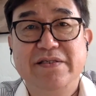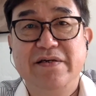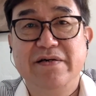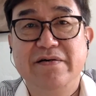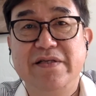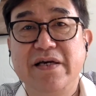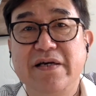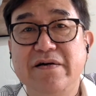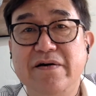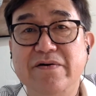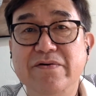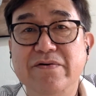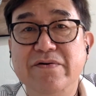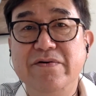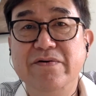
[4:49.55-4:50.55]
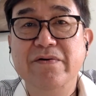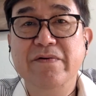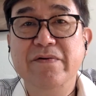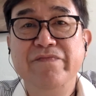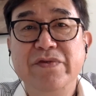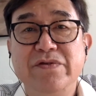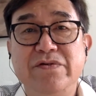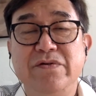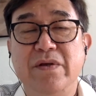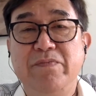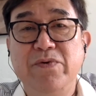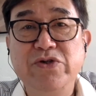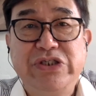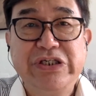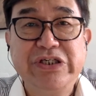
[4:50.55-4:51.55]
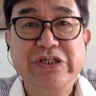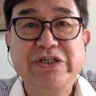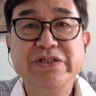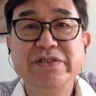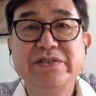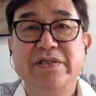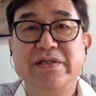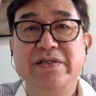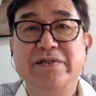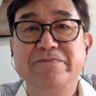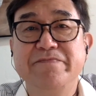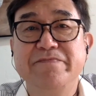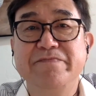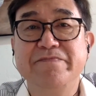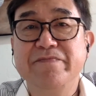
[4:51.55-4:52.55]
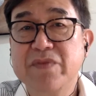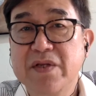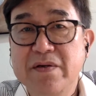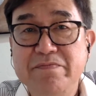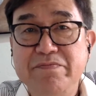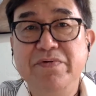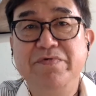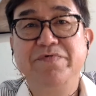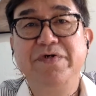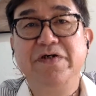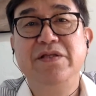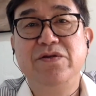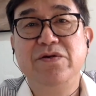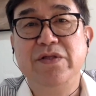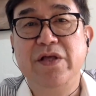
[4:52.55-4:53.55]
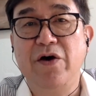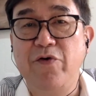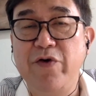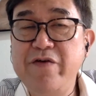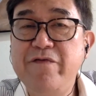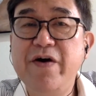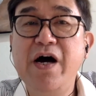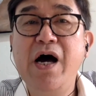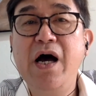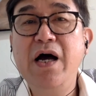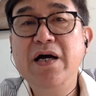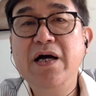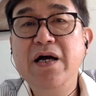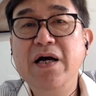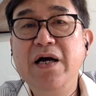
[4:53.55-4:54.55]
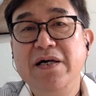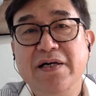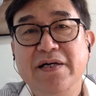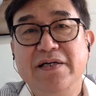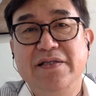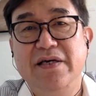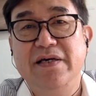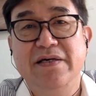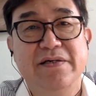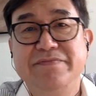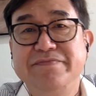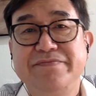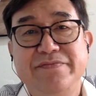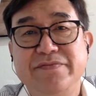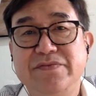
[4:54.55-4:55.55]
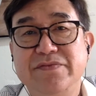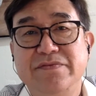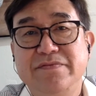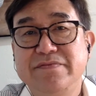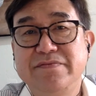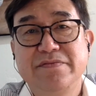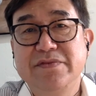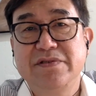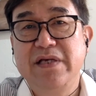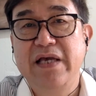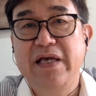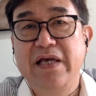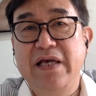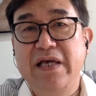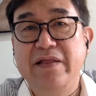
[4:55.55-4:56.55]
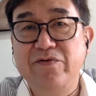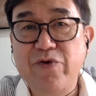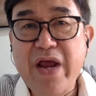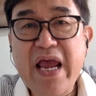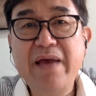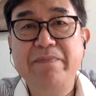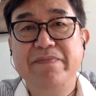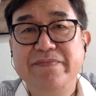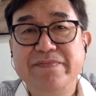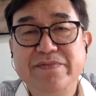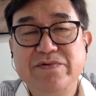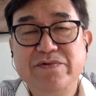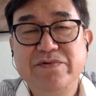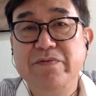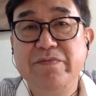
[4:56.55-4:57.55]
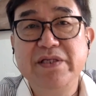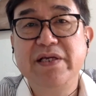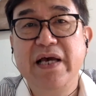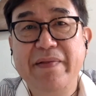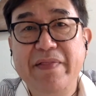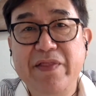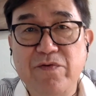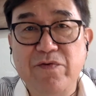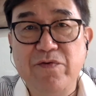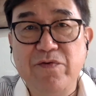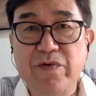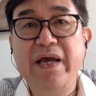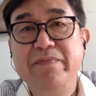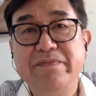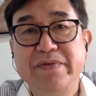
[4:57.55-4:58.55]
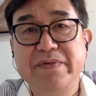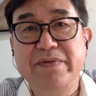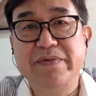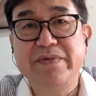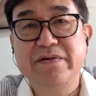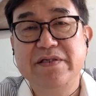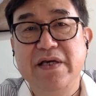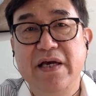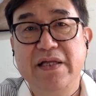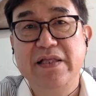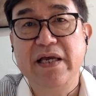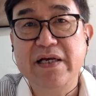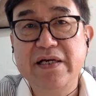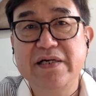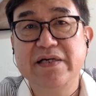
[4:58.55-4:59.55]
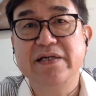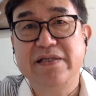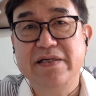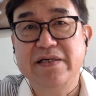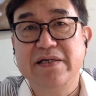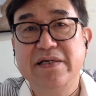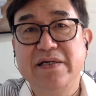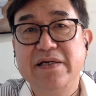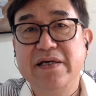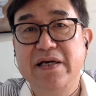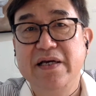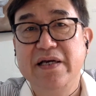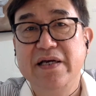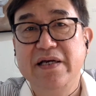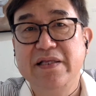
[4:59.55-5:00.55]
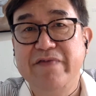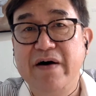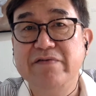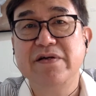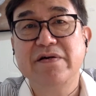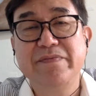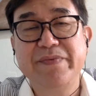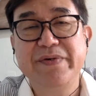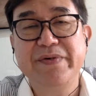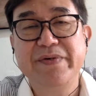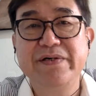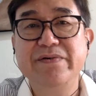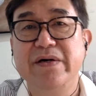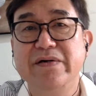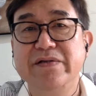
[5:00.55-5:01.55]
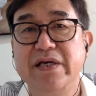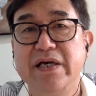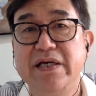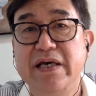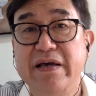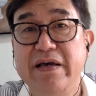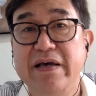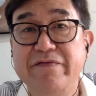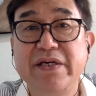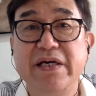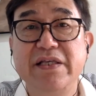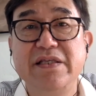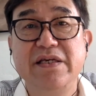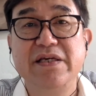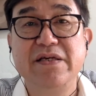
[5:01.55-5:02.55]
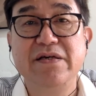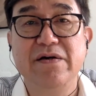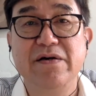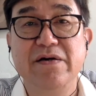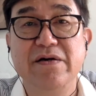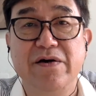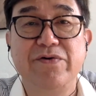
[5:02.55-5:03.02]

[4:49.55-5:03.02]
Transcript: So they go to the bushes, they poop into the river, they get raped, women get raped because they are naked and vulnerable while they are defecating or